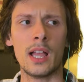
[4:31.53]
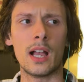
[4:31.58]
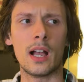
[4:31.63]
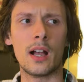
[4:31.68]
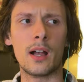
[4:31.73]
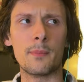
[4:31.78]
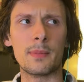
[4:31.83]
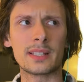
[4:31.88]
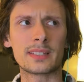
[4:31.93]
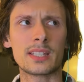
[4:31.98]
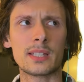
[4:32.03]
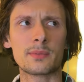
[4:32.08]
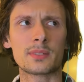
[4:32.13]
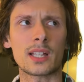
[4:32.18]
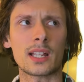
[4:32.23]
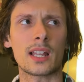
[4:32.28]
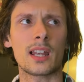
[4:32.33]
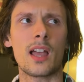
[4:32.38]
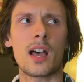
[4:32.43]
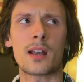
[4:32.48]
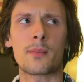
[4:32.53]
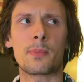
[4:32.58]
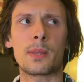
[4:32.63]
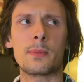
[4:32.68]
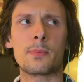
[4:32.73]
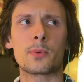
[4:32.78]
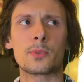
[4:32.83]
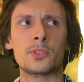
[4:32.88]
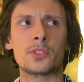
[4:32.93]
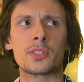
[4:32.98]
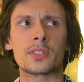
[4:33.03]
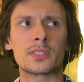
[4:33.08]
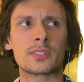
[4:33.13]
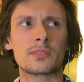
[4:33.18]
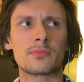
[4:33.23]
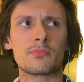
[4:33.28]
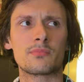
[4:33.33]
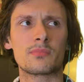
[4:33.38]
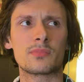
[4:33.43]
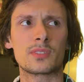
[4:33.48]
it seems like a lot of people just
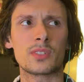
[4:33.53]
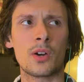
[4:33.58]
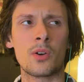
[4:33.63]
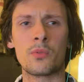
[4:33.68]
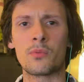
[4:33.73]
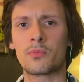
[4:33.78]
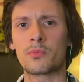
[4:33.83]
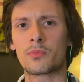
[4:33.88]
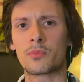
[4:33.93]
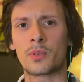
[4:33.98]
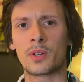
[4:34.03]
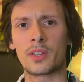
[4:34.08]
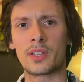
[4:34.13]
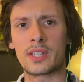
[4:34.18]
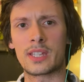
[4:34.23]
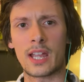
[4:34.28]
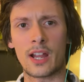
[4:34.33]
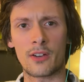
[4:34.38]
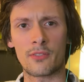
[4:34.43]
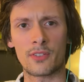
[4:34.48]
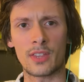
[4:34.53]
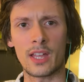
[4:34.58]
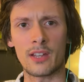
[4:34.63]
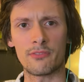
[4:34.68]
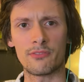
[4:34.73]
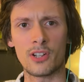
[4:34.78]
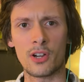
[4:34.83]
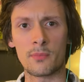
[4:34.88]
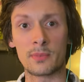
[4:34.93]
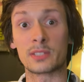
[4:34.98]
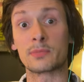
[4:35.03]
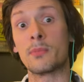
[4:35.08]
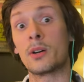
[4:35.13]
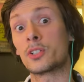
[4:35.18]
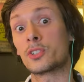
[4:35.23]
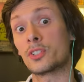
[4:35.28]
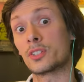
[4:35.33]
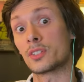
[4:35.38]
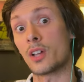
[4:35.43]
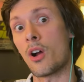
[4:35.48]
don't really care for that film as
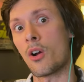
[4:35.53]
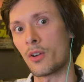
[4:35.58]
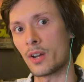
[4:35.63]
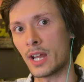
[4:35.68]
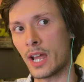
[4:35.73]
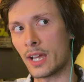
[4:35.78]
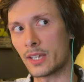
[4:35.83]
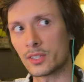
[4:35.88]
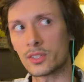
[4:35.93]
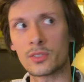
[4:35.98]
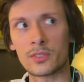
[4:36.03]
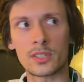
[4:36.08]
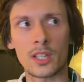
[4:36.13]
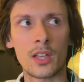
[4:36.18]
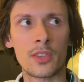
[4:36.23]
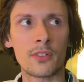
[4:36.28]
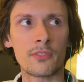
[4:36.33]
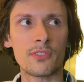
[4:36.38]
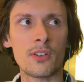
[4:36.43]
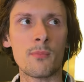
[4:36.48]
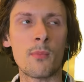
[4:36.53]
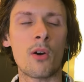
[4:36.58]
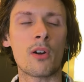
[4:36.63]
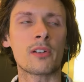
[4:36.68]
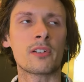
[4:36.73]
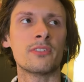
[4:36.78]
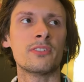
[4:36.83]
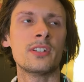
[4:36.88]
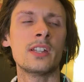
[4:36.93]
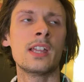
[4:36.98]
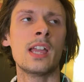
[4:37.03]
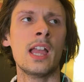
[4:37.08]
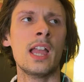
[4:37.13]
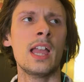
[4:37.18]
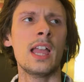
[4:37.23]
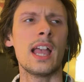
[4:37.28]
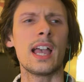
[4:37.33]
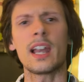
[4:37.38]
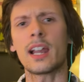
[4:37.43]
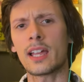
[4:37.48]
much as Ari Aster's other filmography.
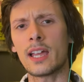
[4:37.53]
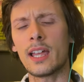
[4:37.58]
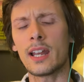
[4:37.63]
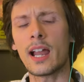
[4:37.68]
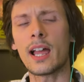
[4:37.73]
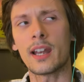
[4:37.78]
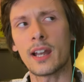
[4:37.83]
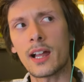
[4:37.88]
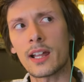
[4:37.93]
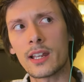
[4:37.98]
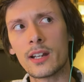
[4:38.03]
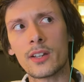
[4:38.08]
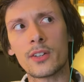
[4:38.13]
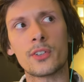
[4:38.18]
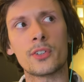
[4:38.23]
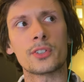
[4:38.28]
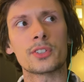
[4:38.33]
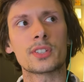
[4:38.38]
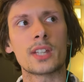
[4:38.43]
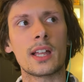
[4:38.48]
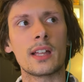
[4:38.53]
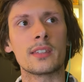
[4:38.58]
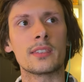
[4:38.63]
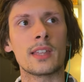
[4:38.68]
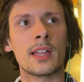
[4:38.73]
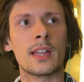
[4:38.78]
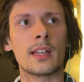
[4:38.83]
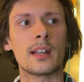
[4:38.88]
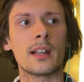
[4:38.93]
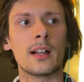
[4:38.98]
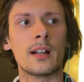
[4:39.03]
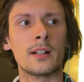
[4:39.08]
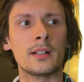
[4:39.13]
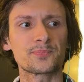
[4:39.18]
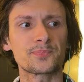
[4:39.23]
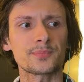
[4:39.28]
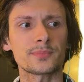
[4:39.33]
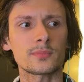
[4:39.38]
And I can understand that.